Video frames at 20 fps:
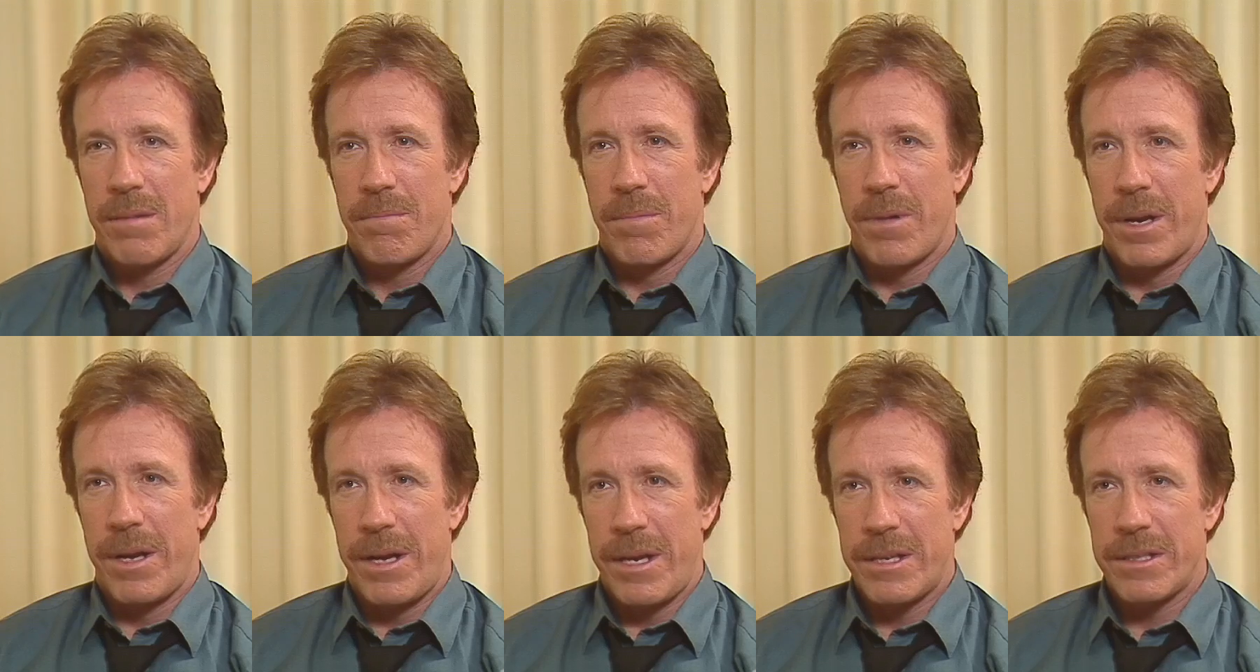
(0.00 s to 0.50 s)

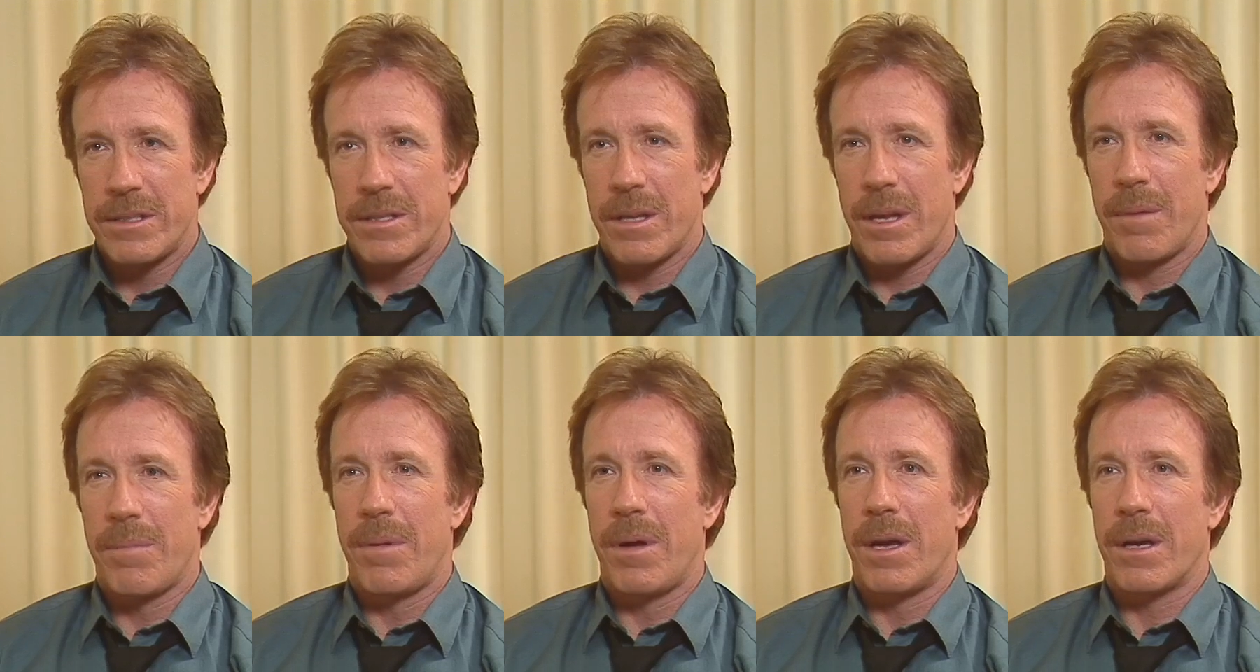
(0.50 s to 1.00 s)
but it is
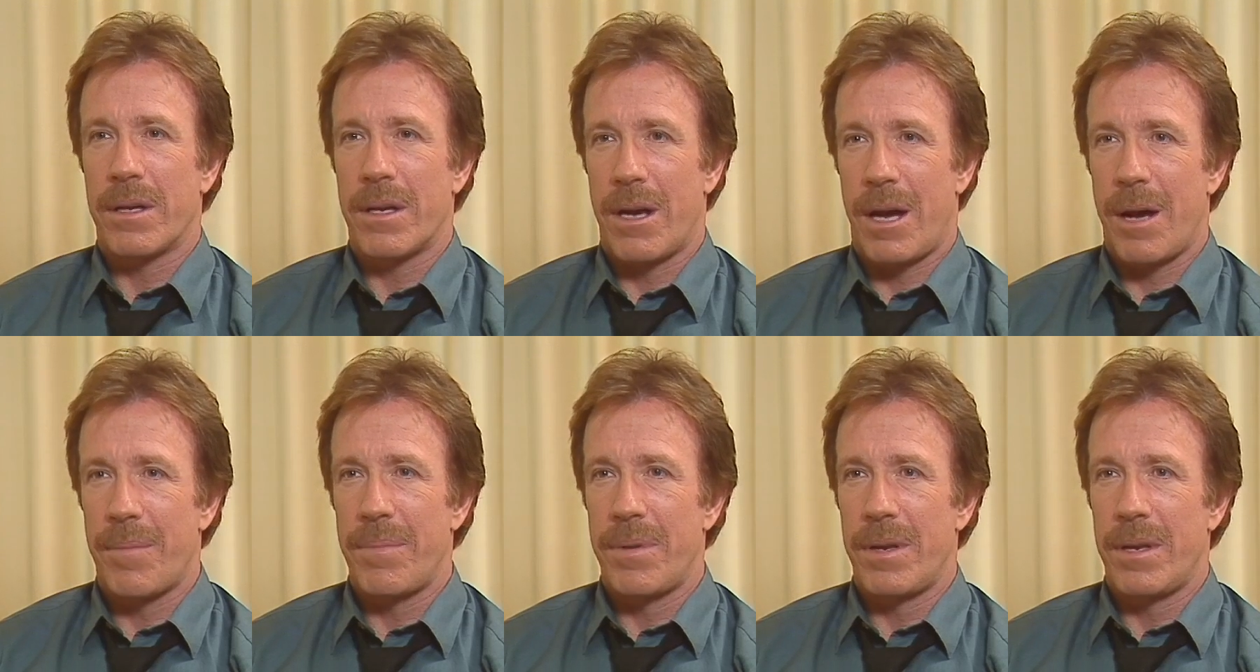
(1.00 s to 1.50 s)
a
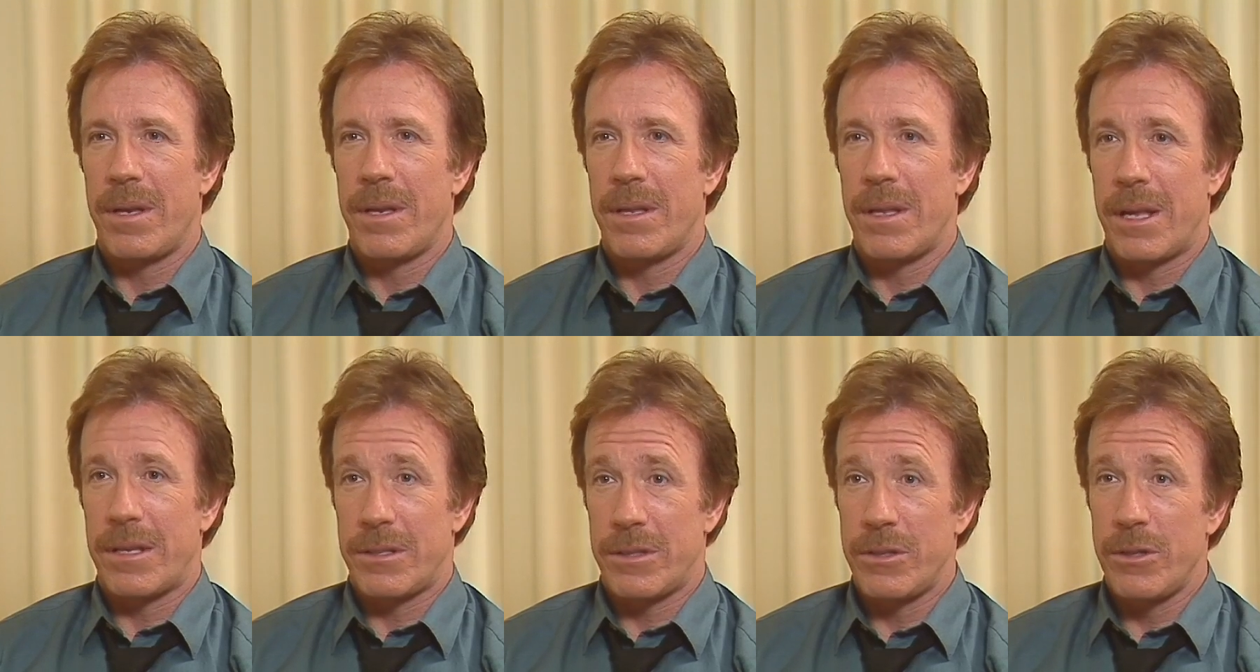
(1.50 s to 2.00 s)
cop
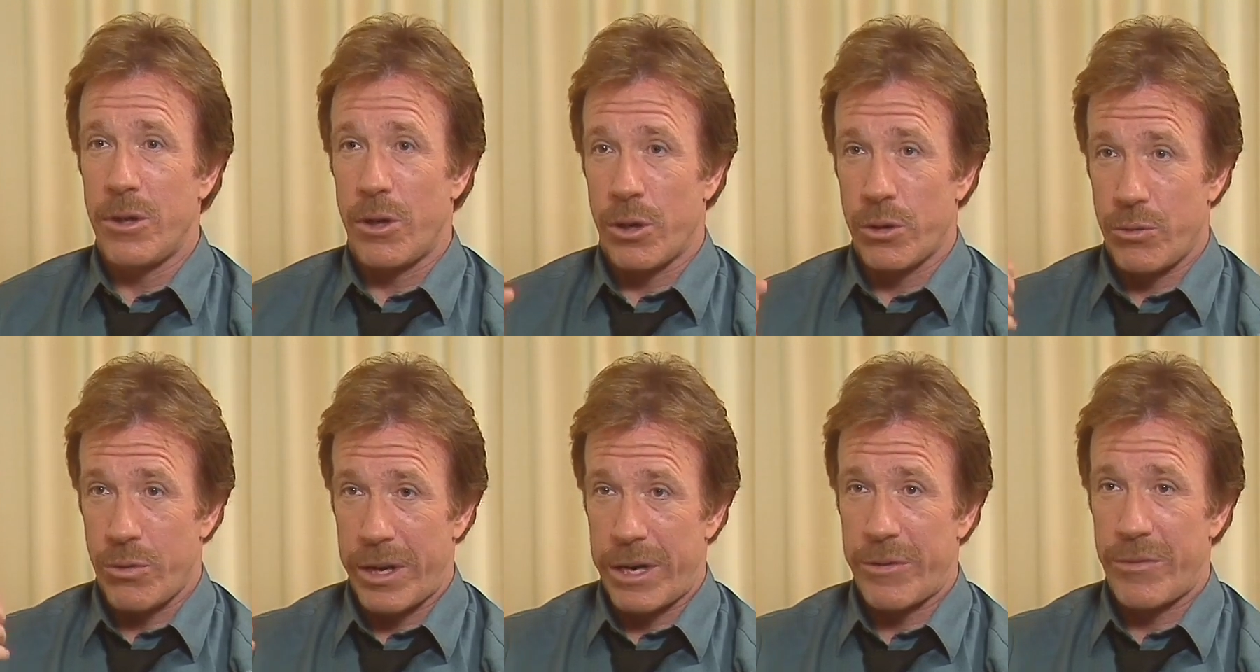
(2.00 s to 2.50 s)
that's, you know,
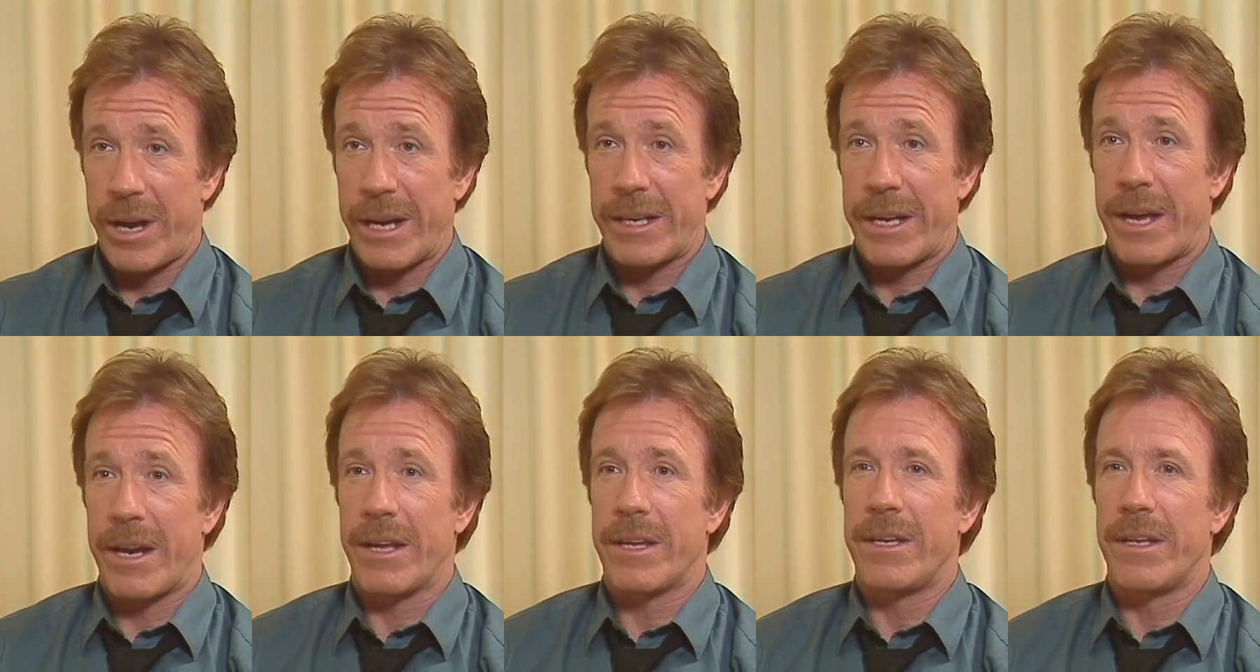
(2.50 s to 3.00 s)
trying to track
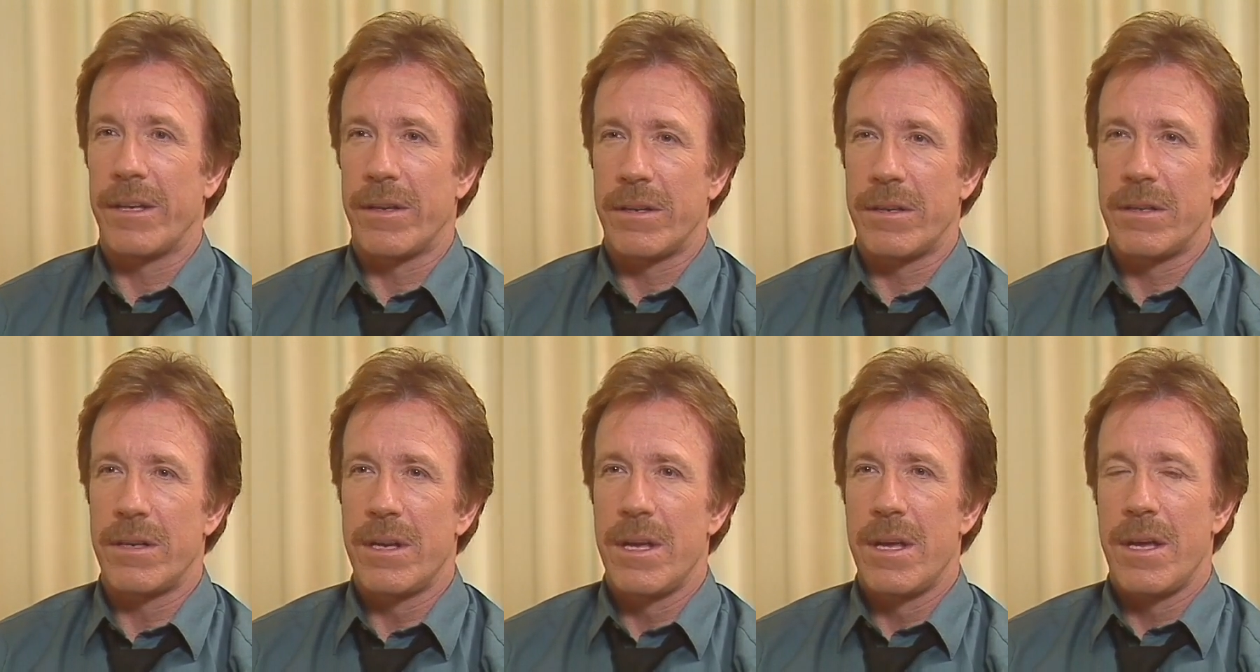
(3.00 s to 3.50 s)
down a
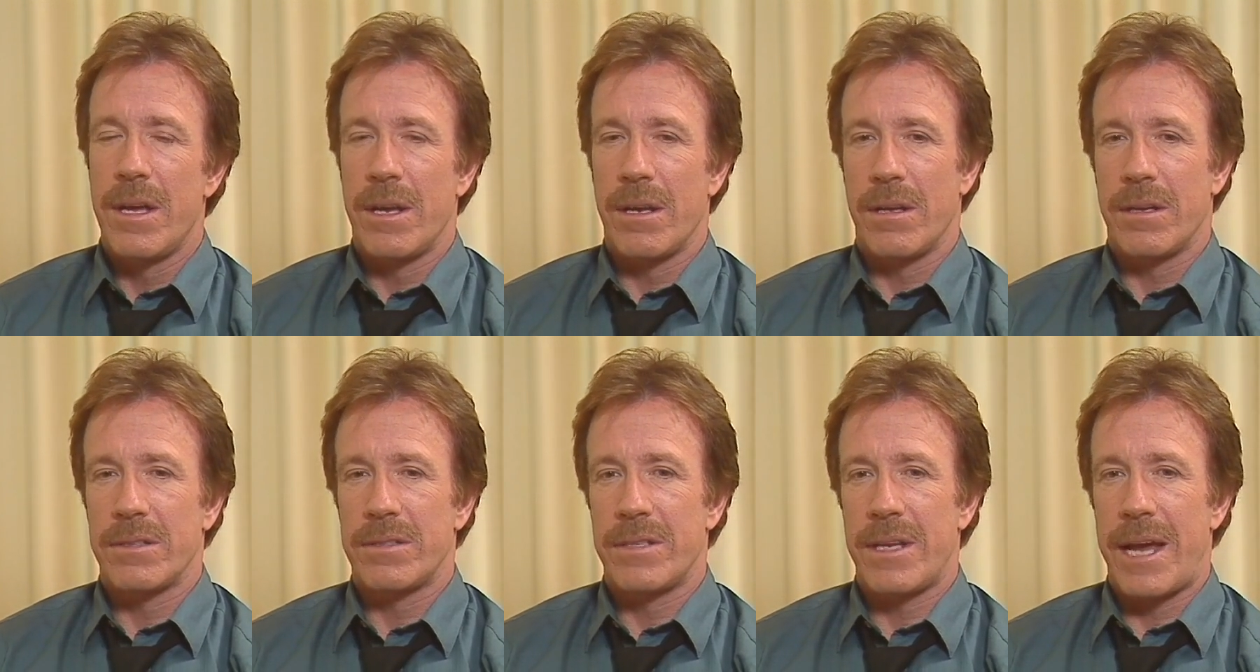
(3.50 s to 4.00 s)
killer in
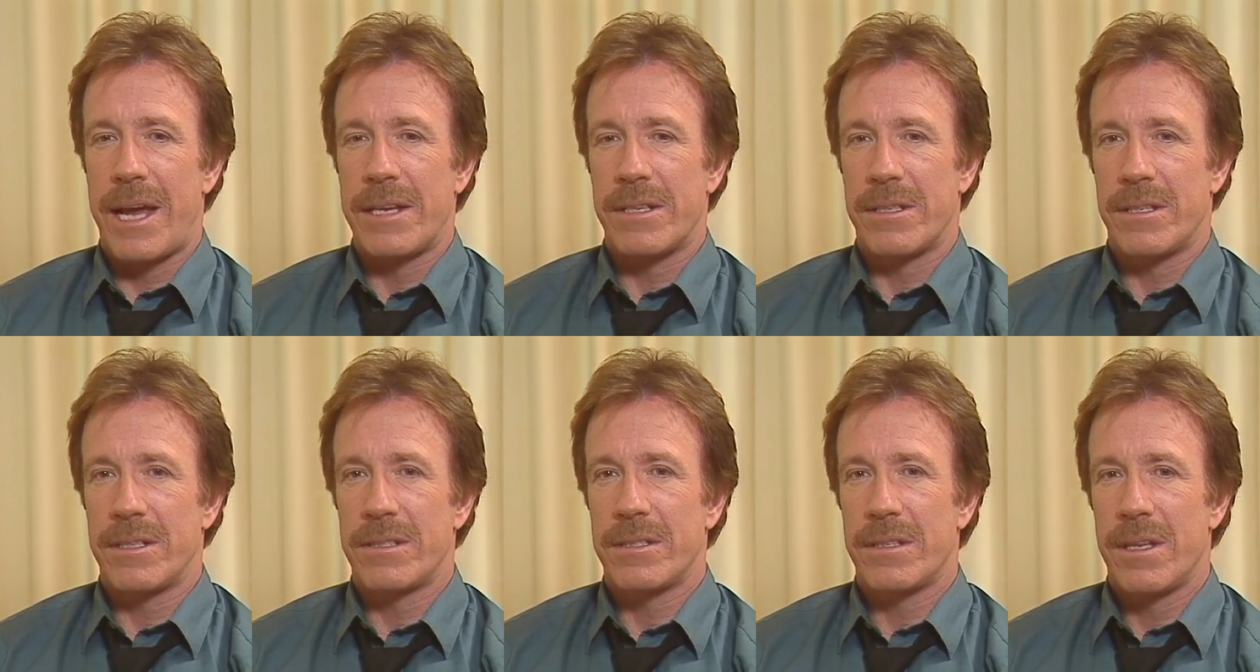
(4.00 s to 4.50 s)
Los
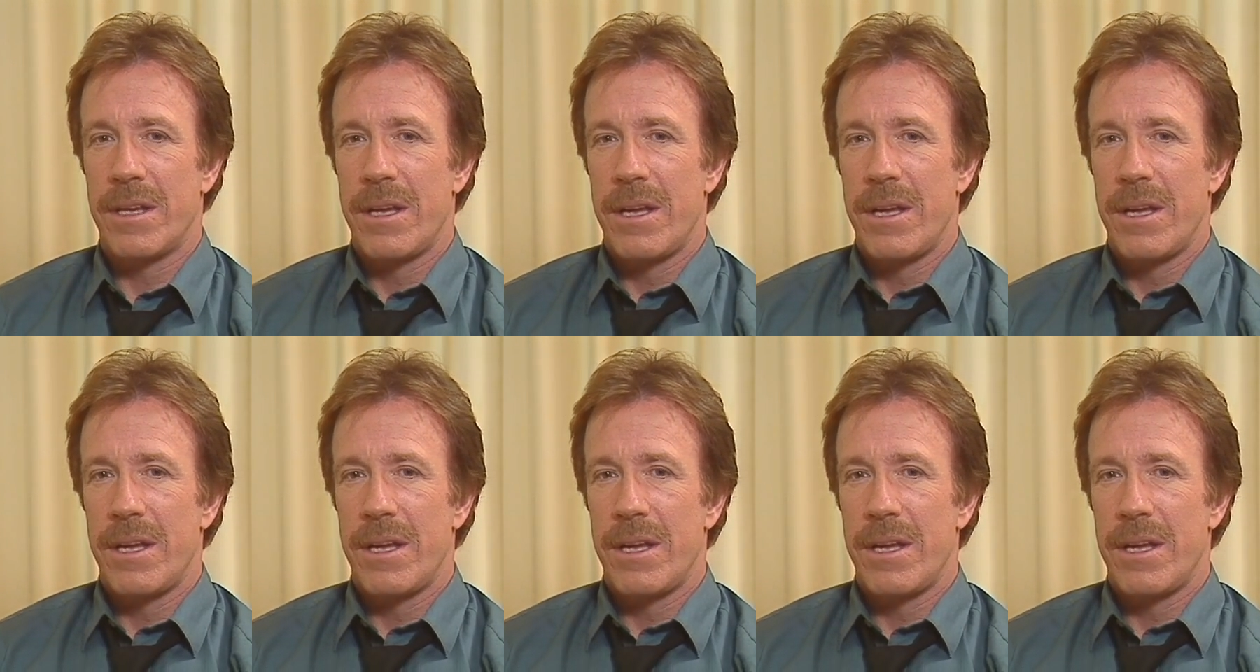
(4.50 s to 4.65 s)
Angeles,